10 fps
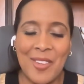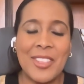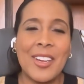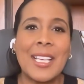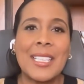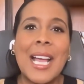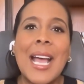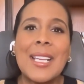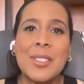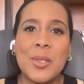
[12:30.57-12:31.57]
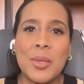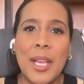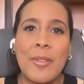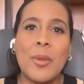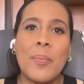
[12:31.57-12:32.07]
When they're at the high school
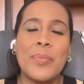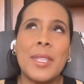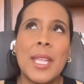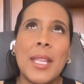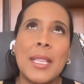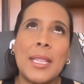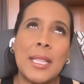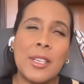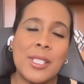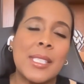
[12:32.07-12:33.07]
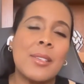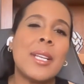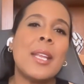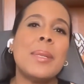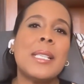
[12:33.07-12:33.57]
level, there still
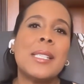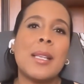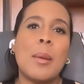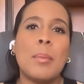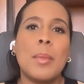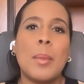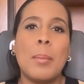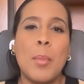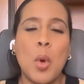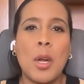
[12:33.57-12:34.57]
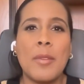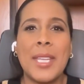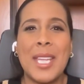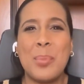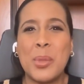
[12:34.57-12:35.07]
can be some more of the
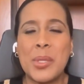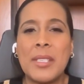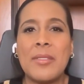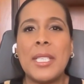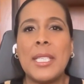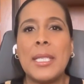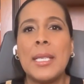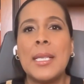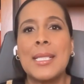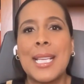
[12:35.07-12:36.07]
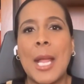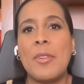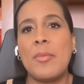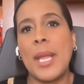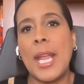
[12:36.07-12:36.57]
impulsivity type
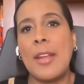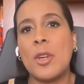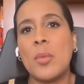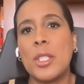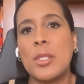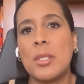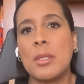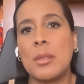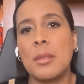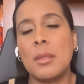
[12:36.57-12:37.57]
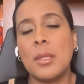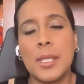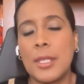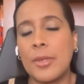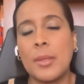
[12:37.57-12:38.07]
of behavior, which looks
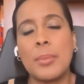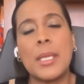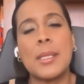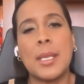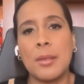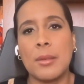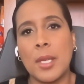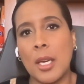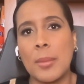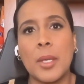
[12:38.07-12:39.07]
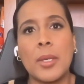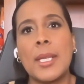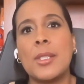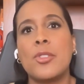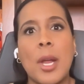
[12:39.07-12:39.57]
different because then you're talking about
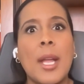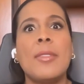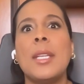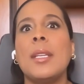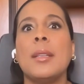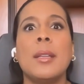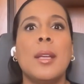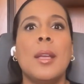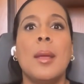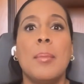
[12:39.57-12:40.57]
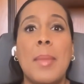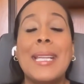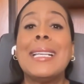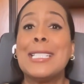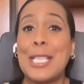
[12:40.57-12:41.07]
kids driving and
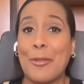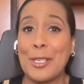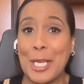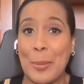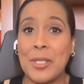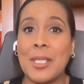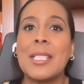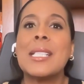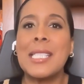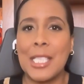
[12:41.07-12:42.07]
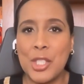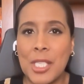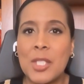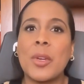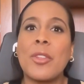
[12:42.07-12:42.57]
making different types of
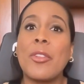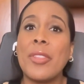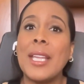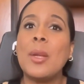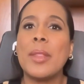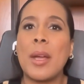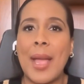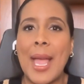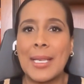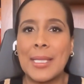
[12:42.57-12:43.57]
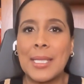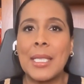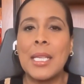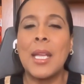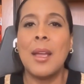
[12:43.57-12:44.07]
decisions where they're thinking right. without acting.
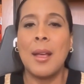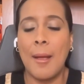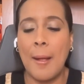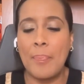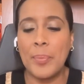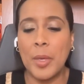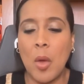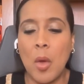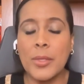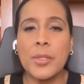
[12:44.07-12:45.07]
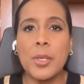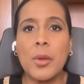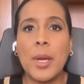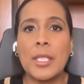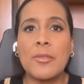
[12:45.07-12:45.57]
Um, but
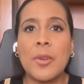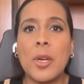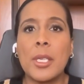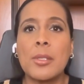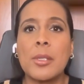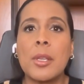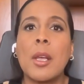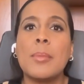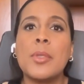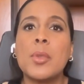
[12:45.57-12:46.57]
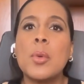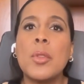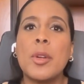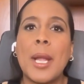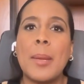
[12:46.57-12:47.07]
also, as far as um, school,
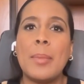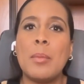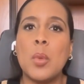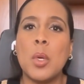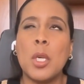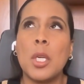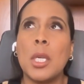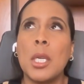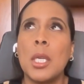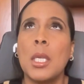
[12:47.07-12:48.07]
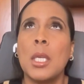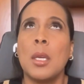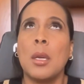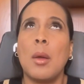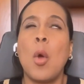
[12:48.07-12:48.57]
there might be more
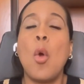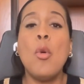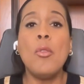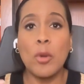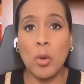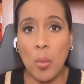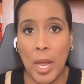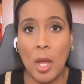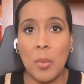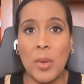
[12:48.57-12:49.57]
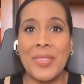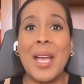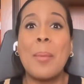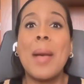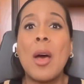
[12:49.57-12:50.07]
overwhelm with the
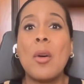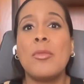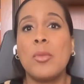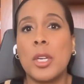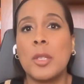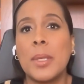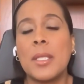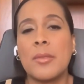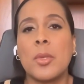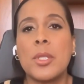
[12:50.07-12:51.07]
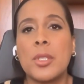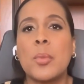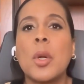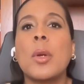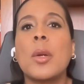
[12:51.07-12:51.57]
amount of work because, of course, there's
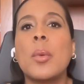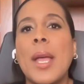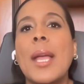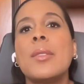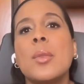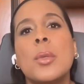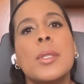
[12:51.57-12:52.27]
more work with high school.